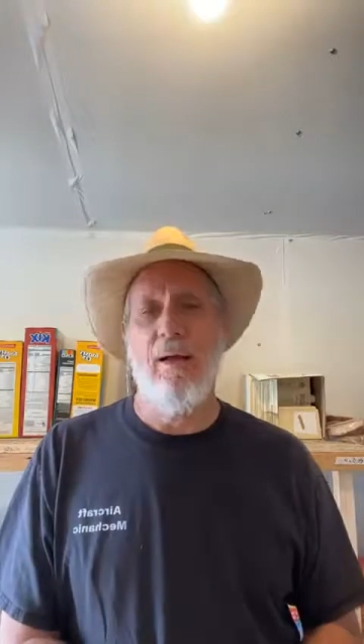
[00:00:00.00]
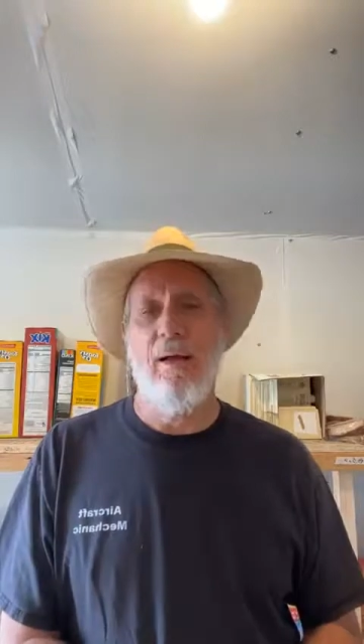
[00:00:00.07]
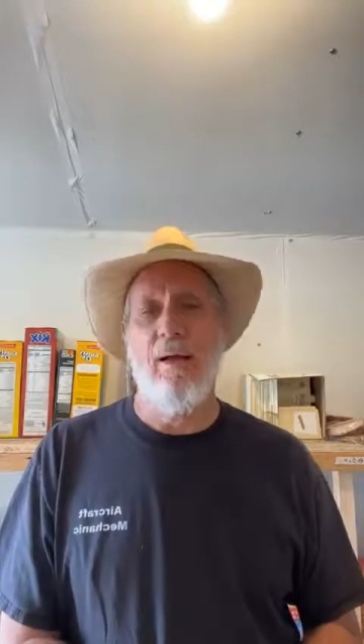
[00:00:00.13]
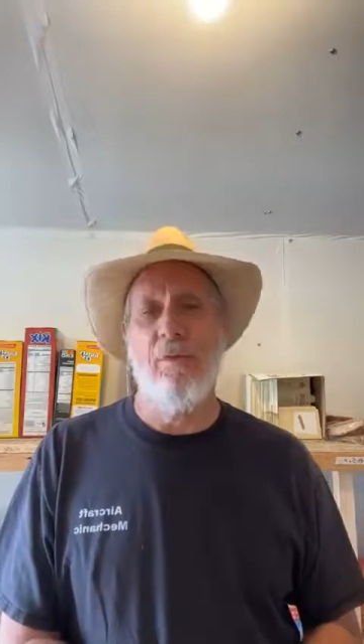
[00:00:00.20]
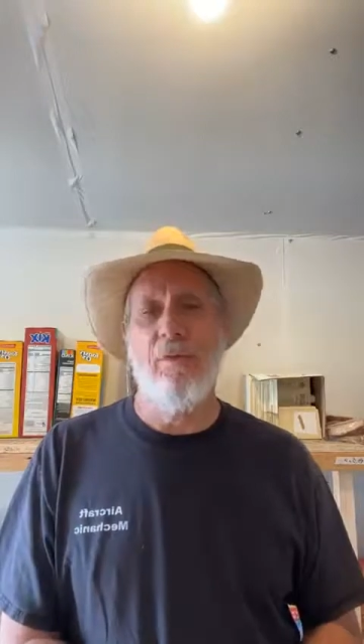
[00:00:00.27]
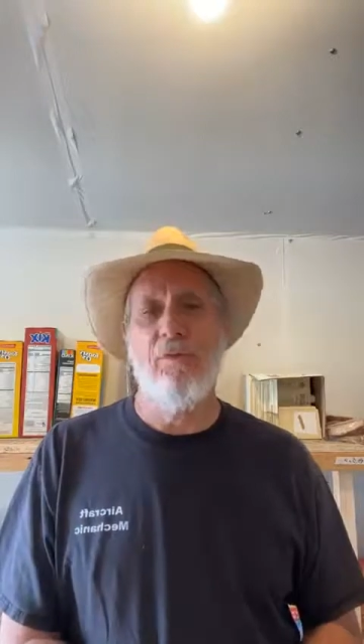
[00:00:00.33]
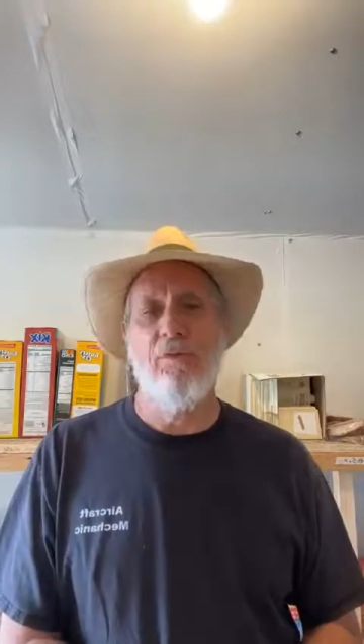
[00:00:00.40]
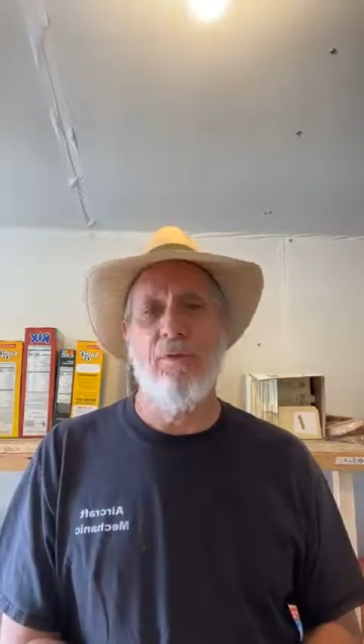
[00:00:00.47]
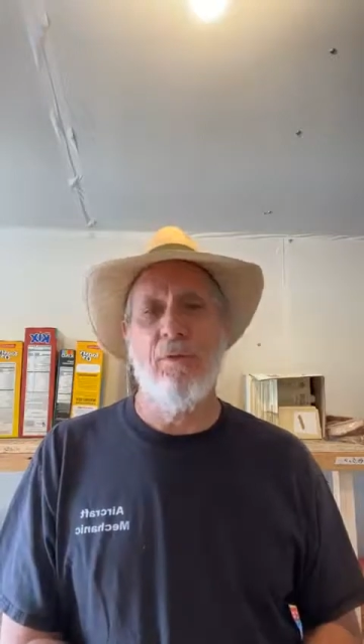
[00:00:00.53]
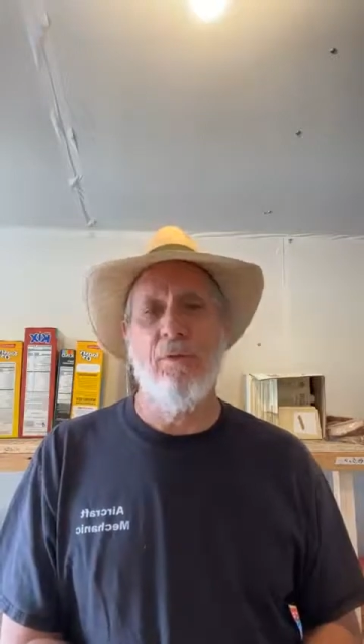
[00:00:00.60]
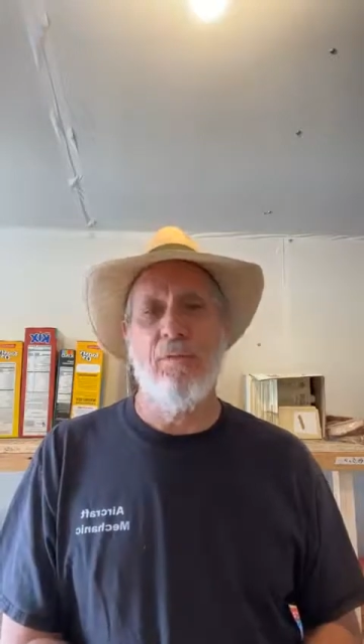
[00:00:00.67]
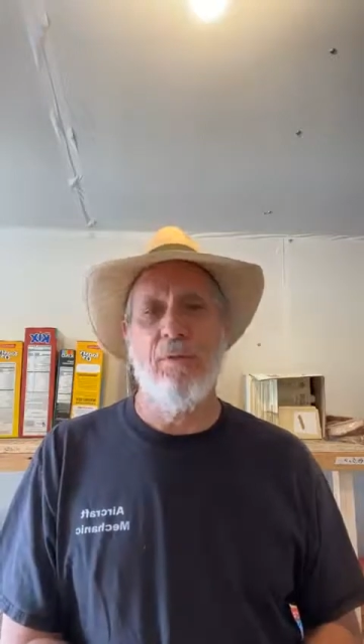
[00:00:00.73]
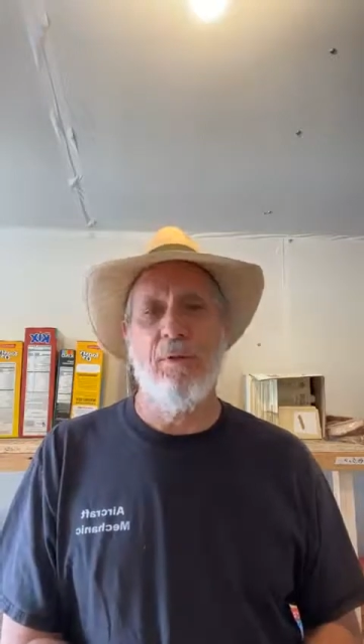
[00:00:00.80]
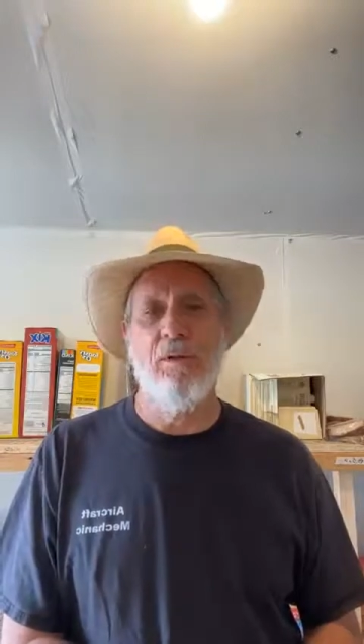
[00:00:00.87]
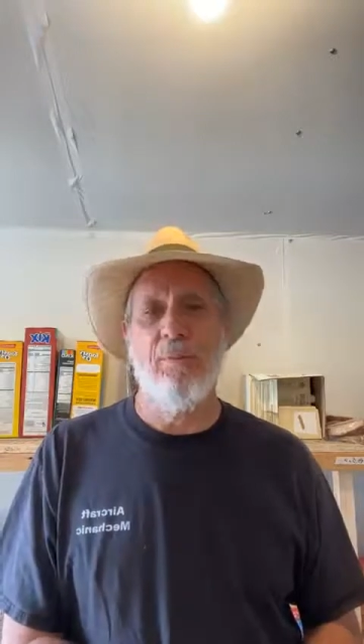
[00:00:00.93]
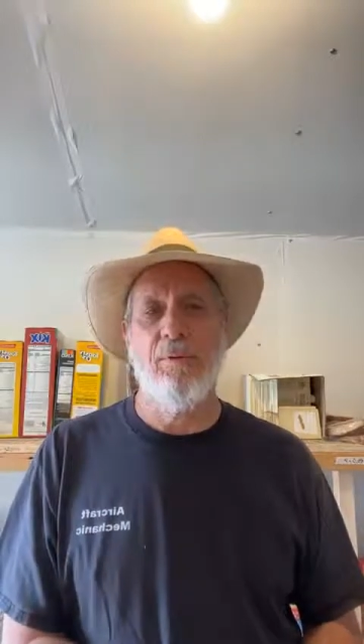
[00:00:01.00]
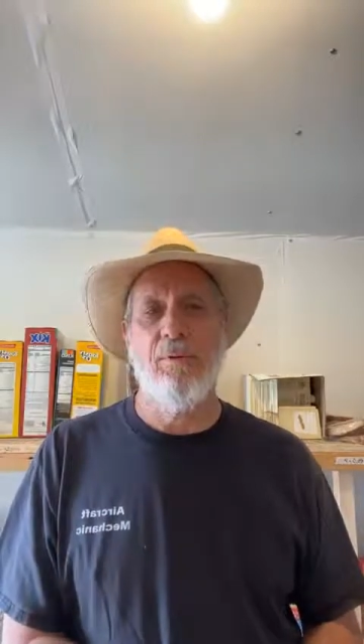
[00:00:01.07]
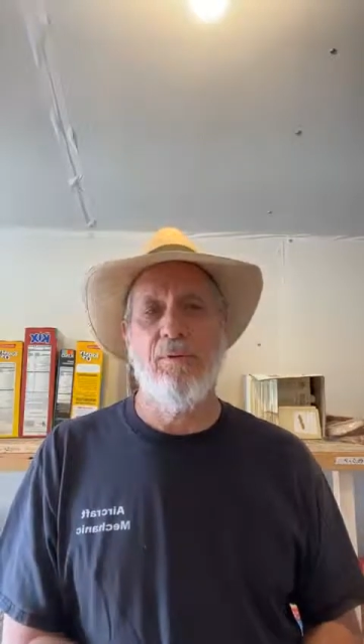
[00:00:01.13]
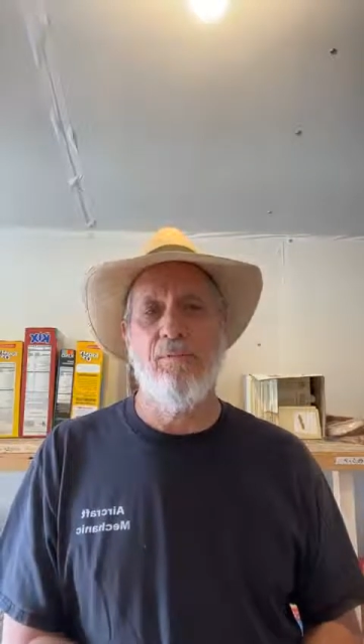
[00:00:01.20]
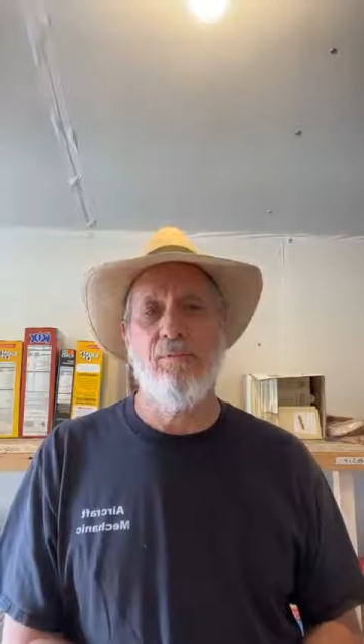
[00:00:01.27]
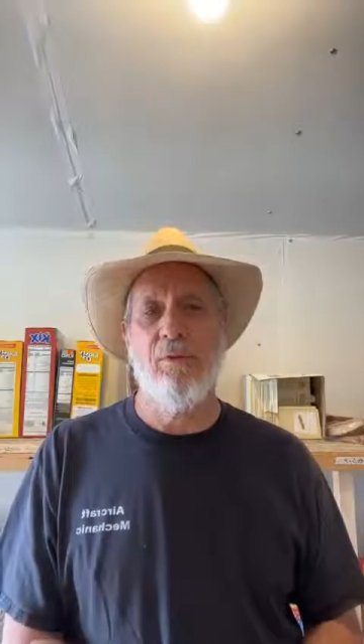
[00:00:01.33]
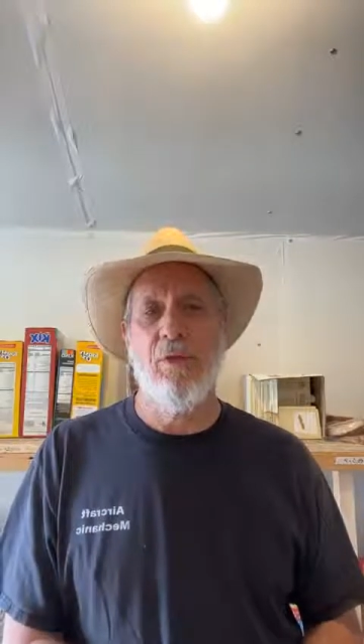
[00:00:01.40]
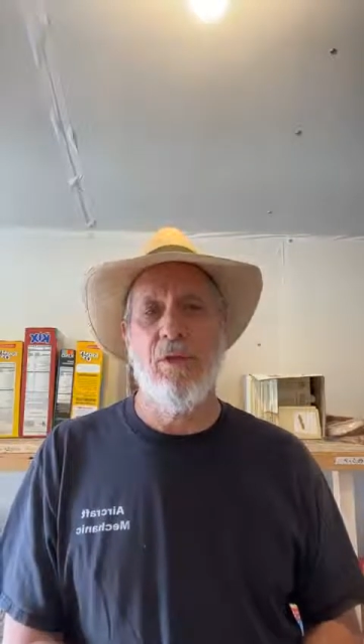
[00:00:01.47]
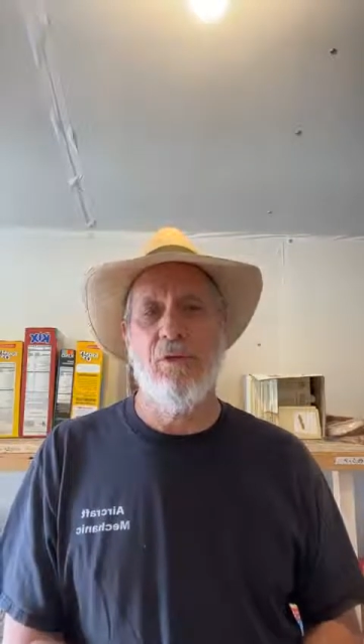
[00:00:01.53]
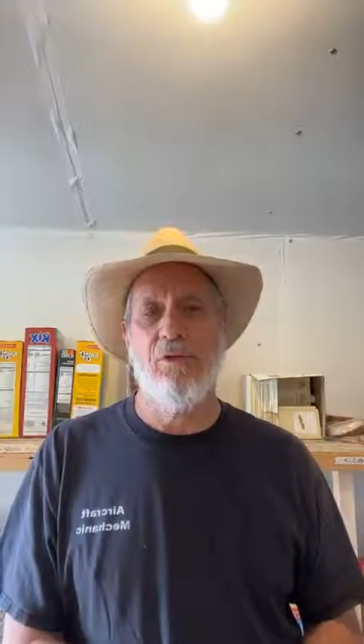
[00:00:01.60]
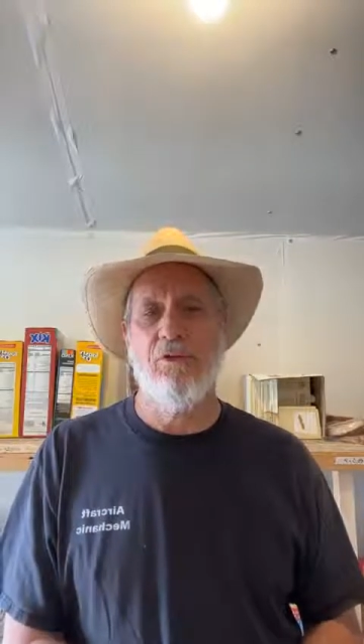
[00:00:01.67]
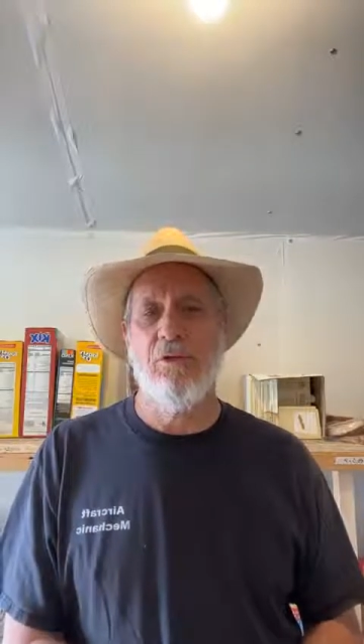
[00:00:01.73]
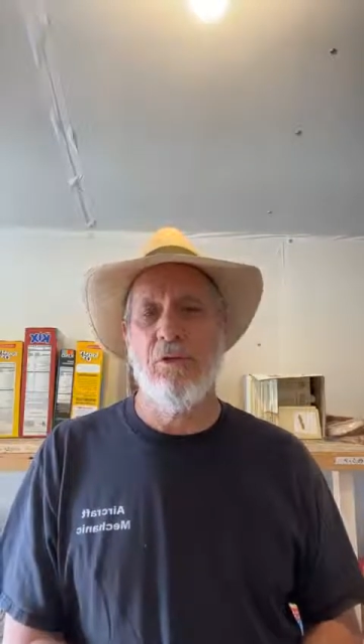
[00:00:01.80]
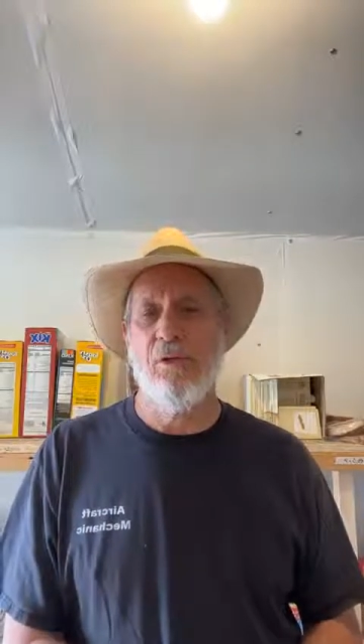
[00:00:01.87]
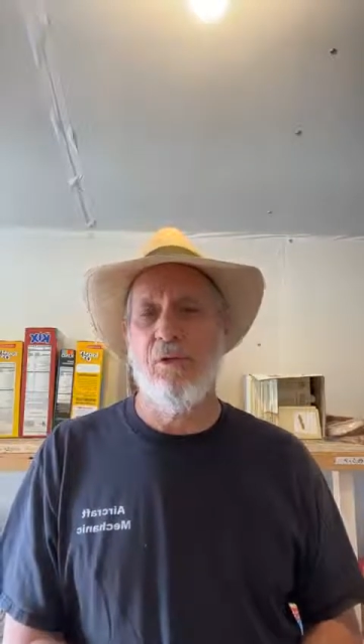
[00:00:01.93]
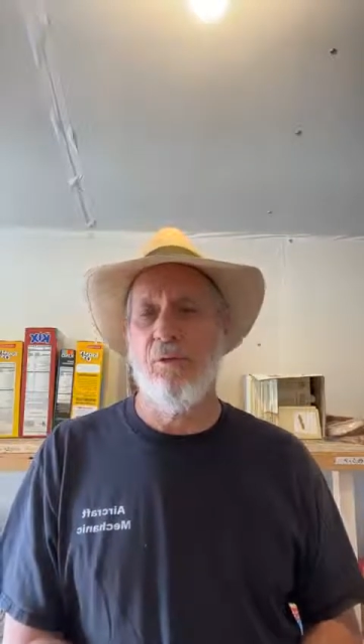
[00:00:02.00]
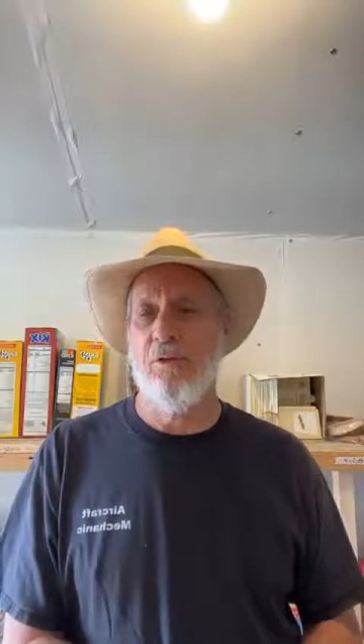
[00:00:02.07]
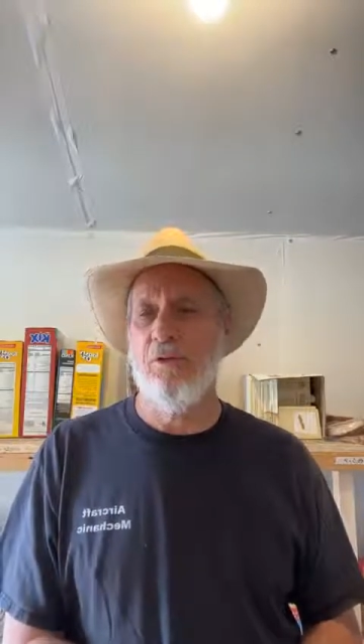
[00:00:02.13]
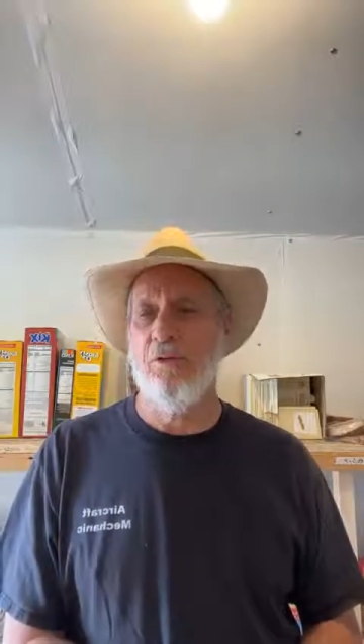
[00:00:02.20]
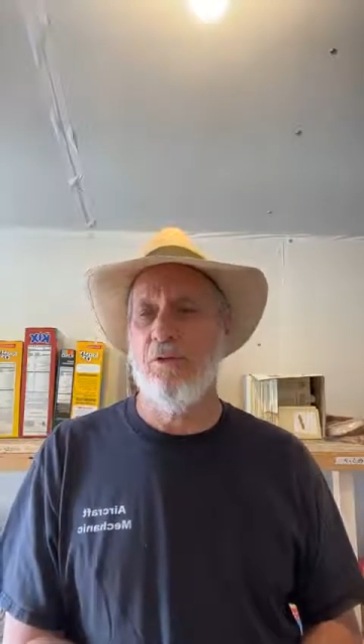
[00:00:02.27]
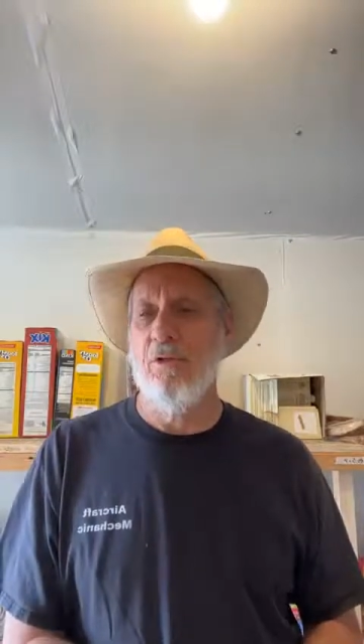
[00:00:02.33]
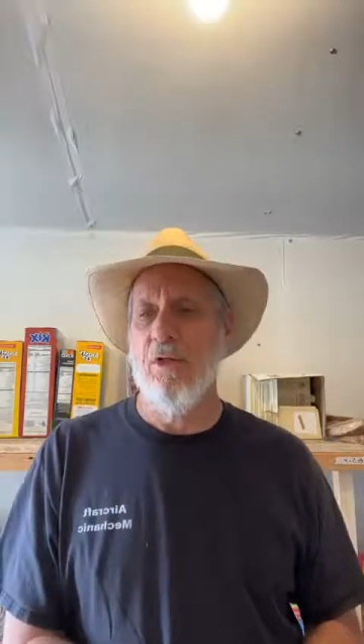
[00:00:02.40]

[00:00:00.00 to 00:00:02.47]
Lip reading: how we feed the people. And so